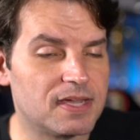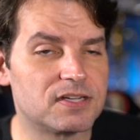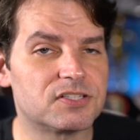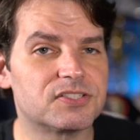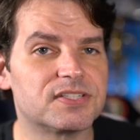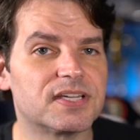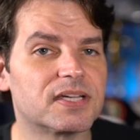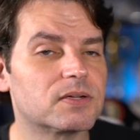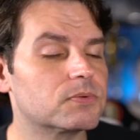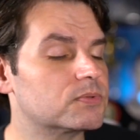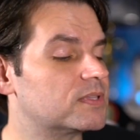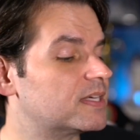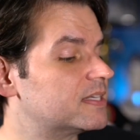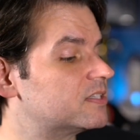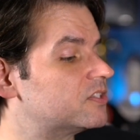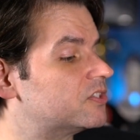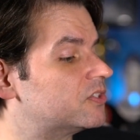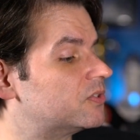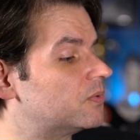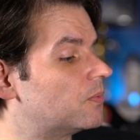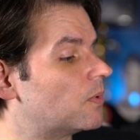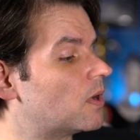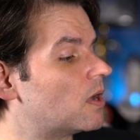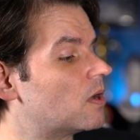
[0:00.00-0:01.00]
And just like with
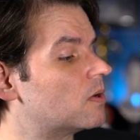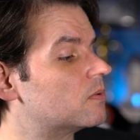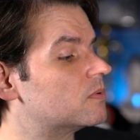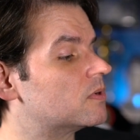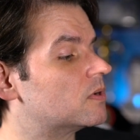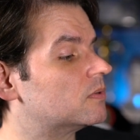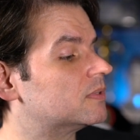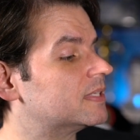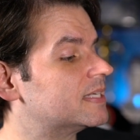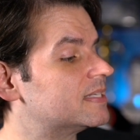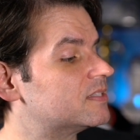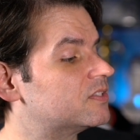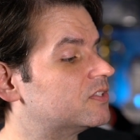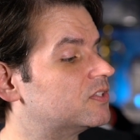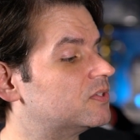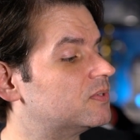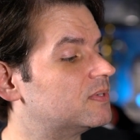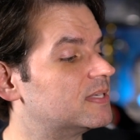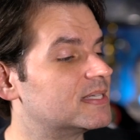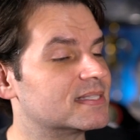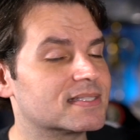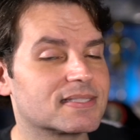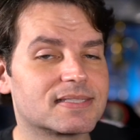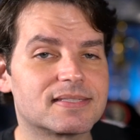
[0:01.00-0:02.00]
H2O, it only has two
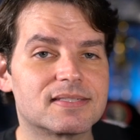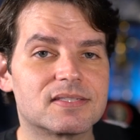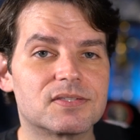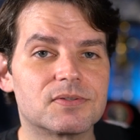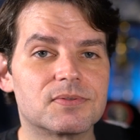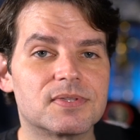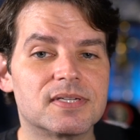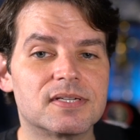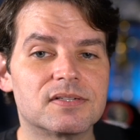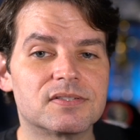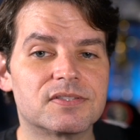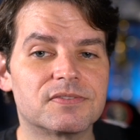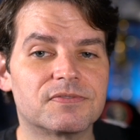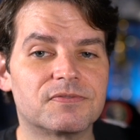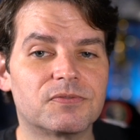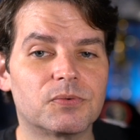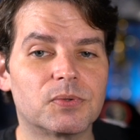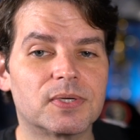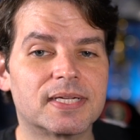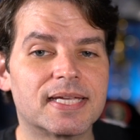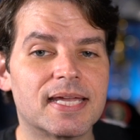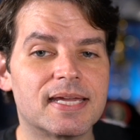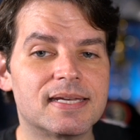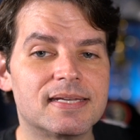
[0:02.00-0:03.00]
discs. So here's the
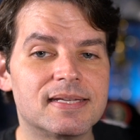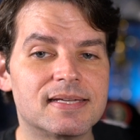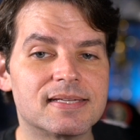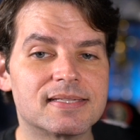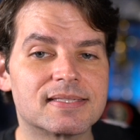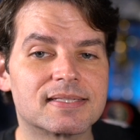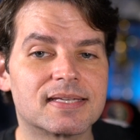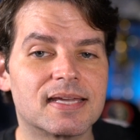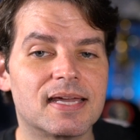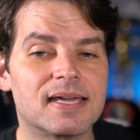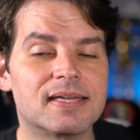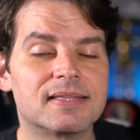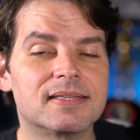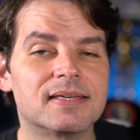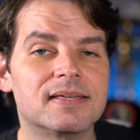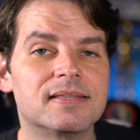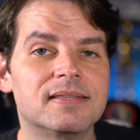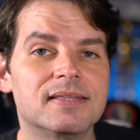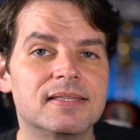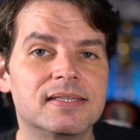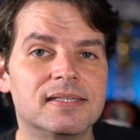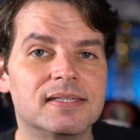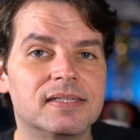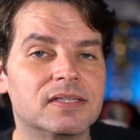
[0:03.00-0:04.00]
4K disc and
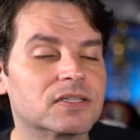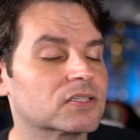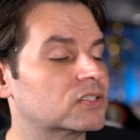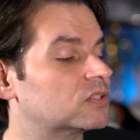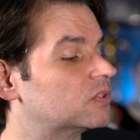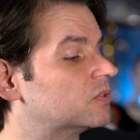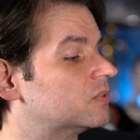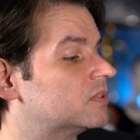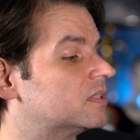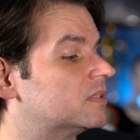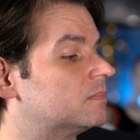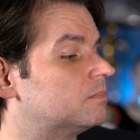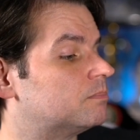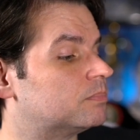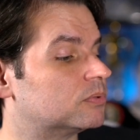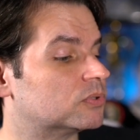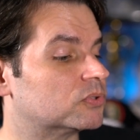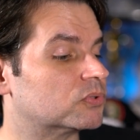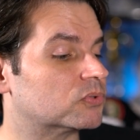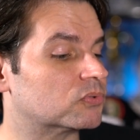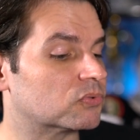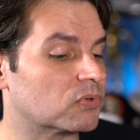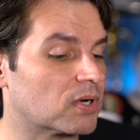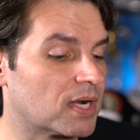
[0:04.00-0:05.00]
then the included
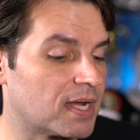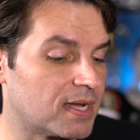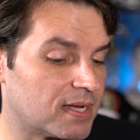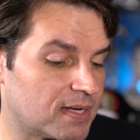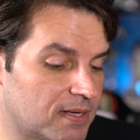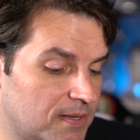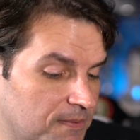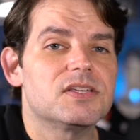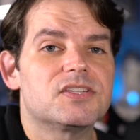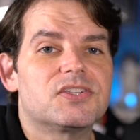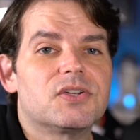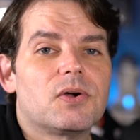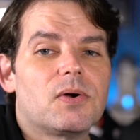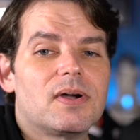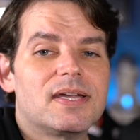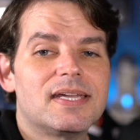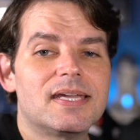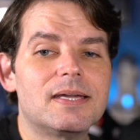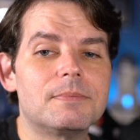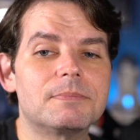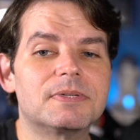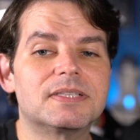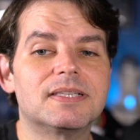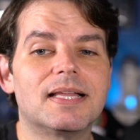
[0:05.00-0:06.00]
Blu-ray. So I
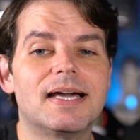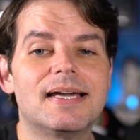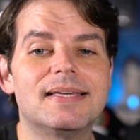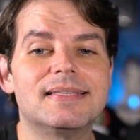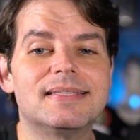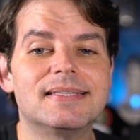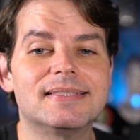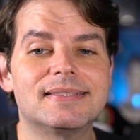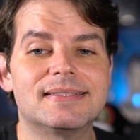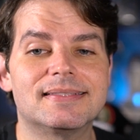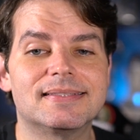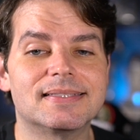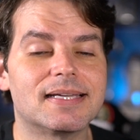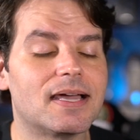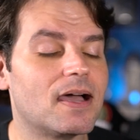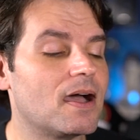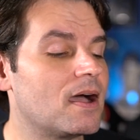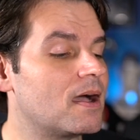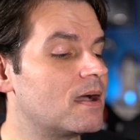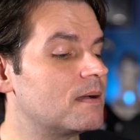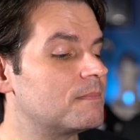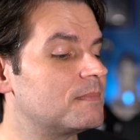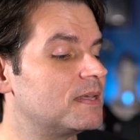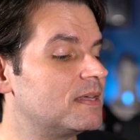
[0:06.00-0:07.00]
am glad that
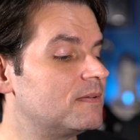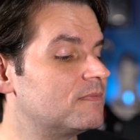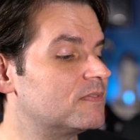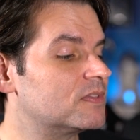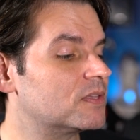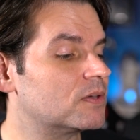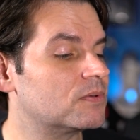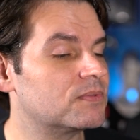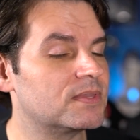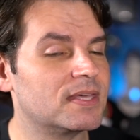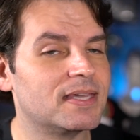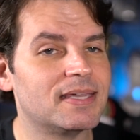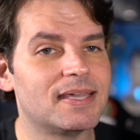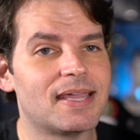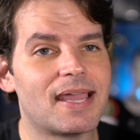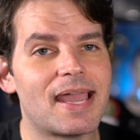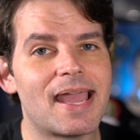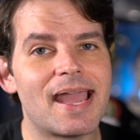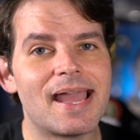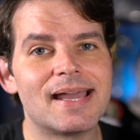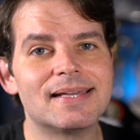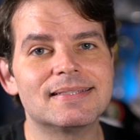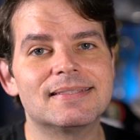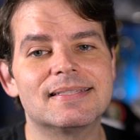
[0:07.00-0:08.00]
even though they
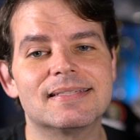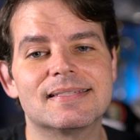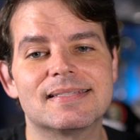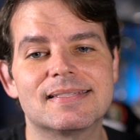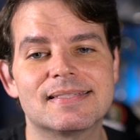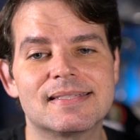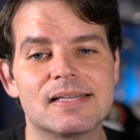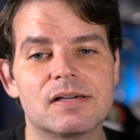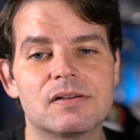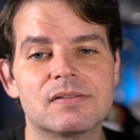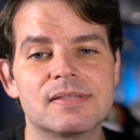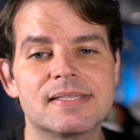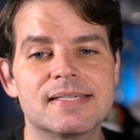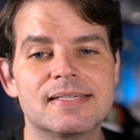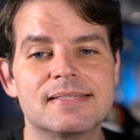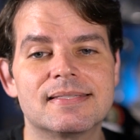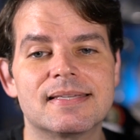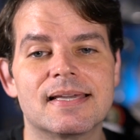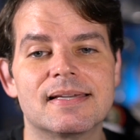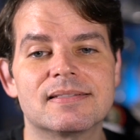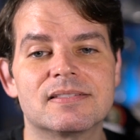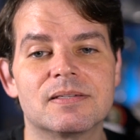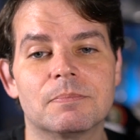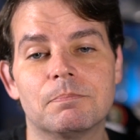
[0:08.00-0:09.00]
had to sell
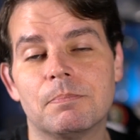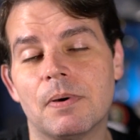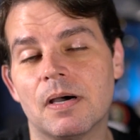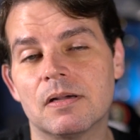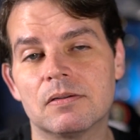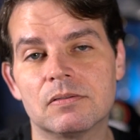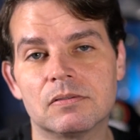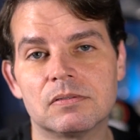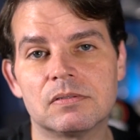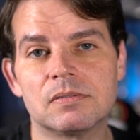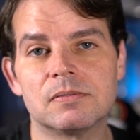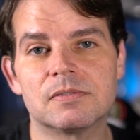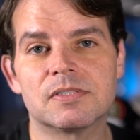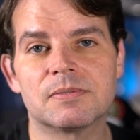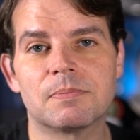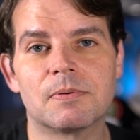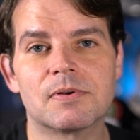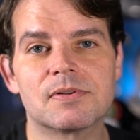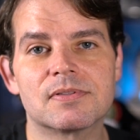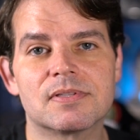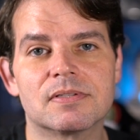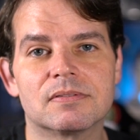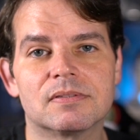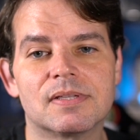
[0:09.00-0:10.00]
these as a bundle as
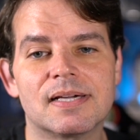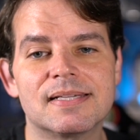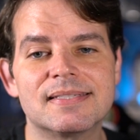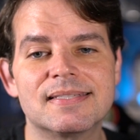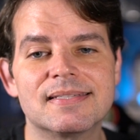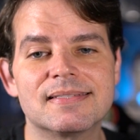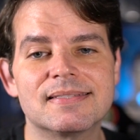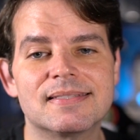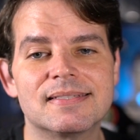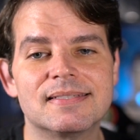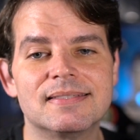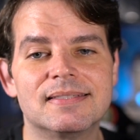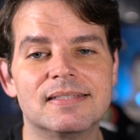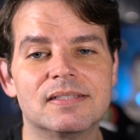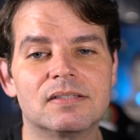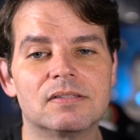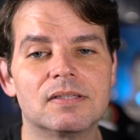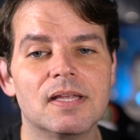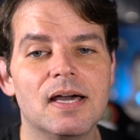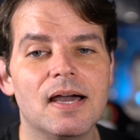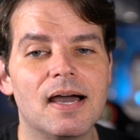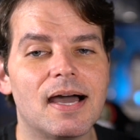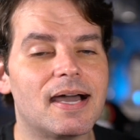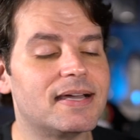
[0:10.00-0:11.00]
part of their licensing
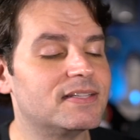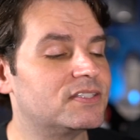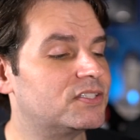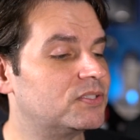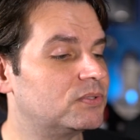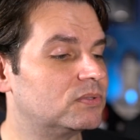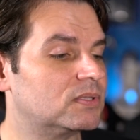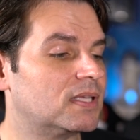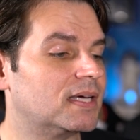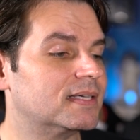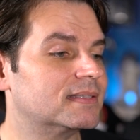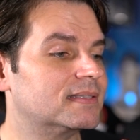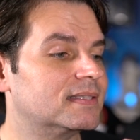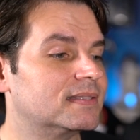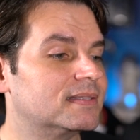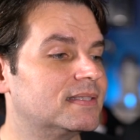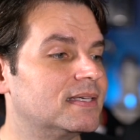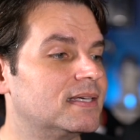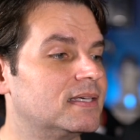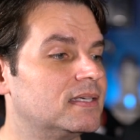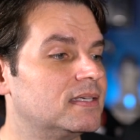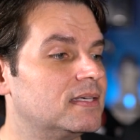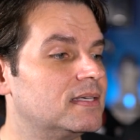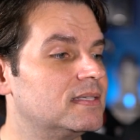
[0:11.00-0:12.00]
deal, I do like that
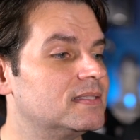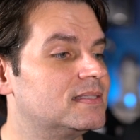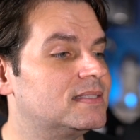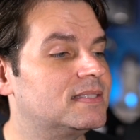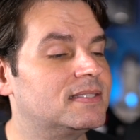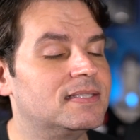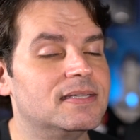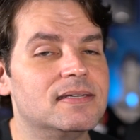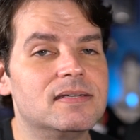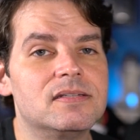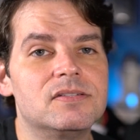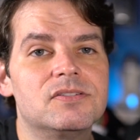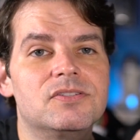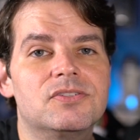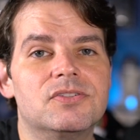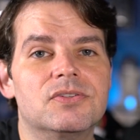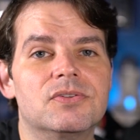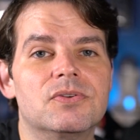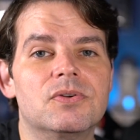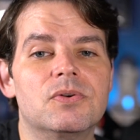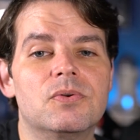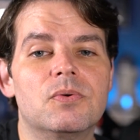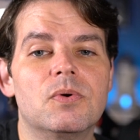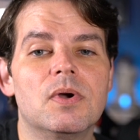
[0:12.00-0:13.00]
they did
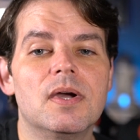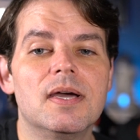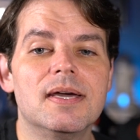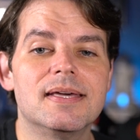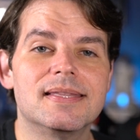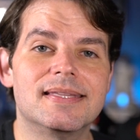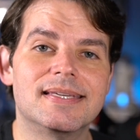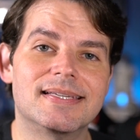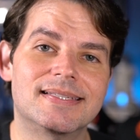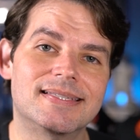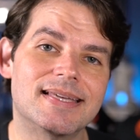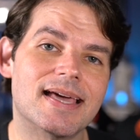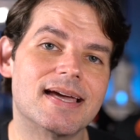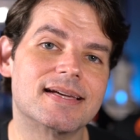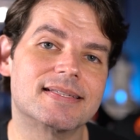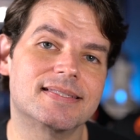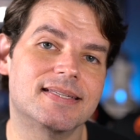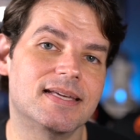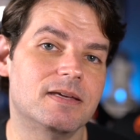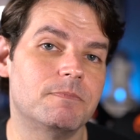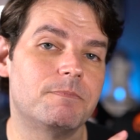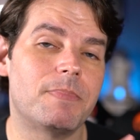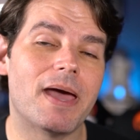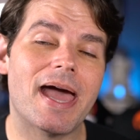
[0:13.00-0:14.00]
do the exact
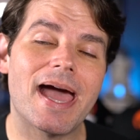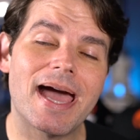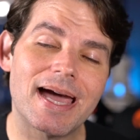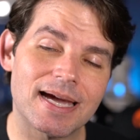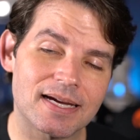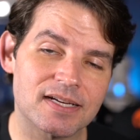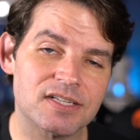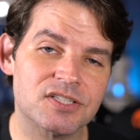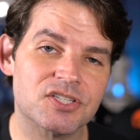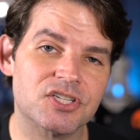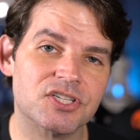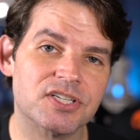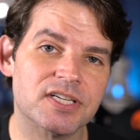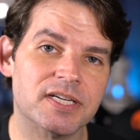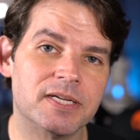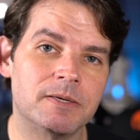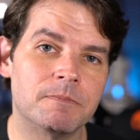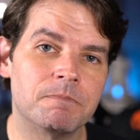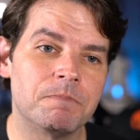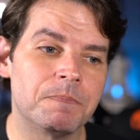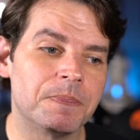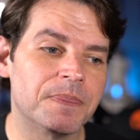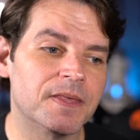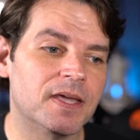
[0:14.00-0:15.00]
same
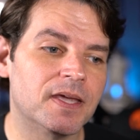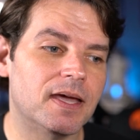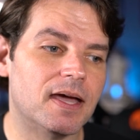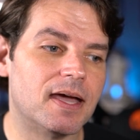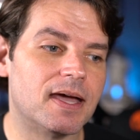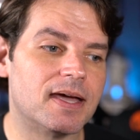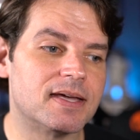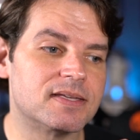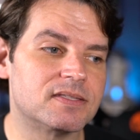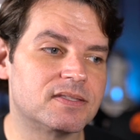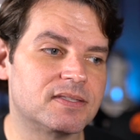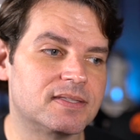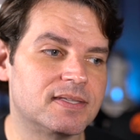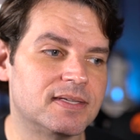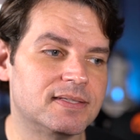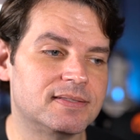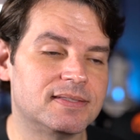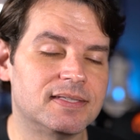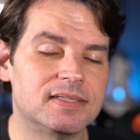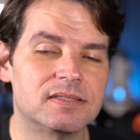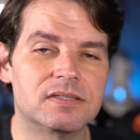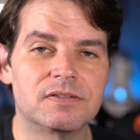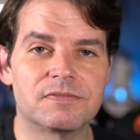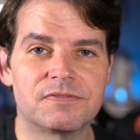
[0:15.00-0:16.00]
packaging as they
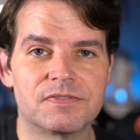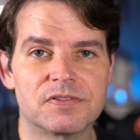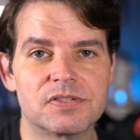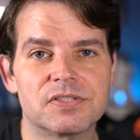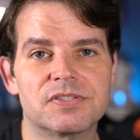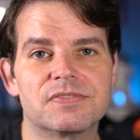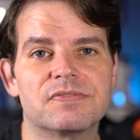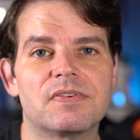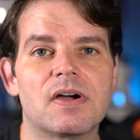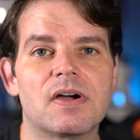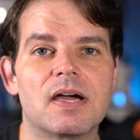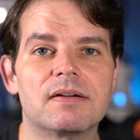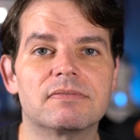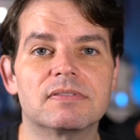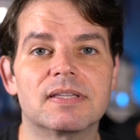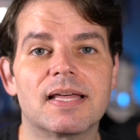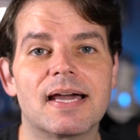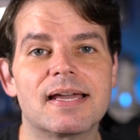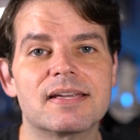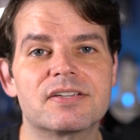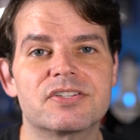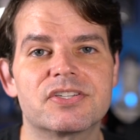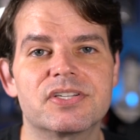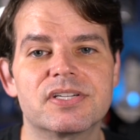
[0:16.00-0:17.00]
did the first 5
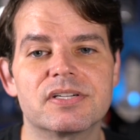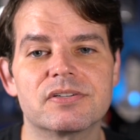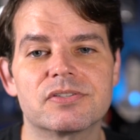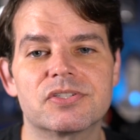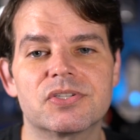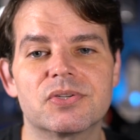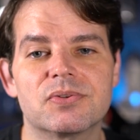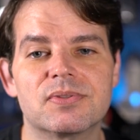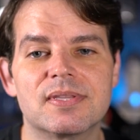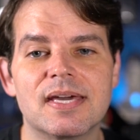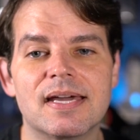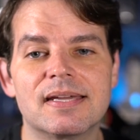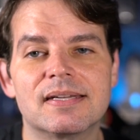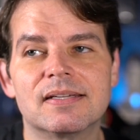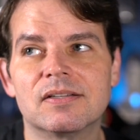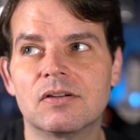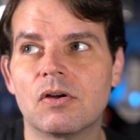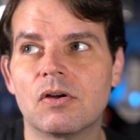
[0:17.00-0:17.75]
last year, so that it